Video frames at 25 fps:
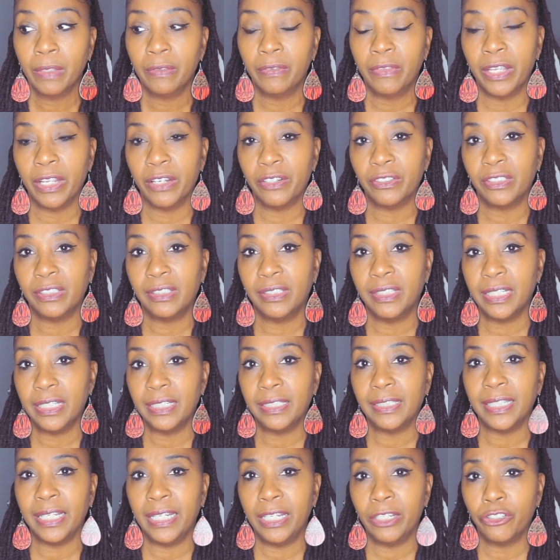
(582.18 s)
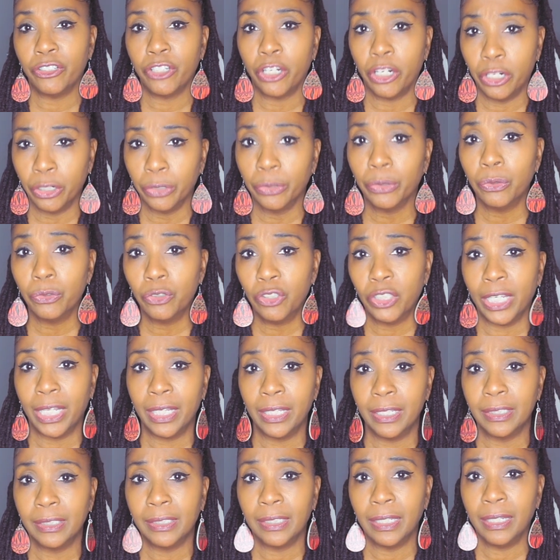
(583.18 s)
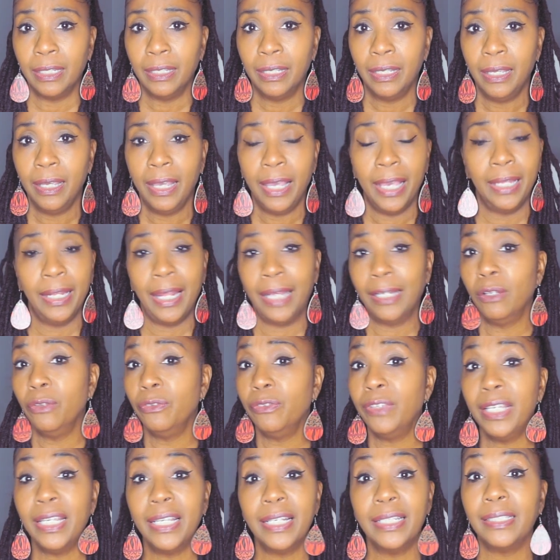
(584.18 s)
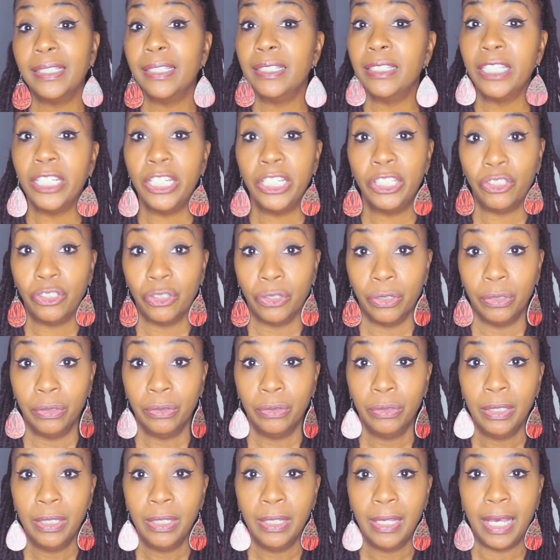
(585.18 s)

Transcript: there's this internal jealousy. And I don't think it's intentional.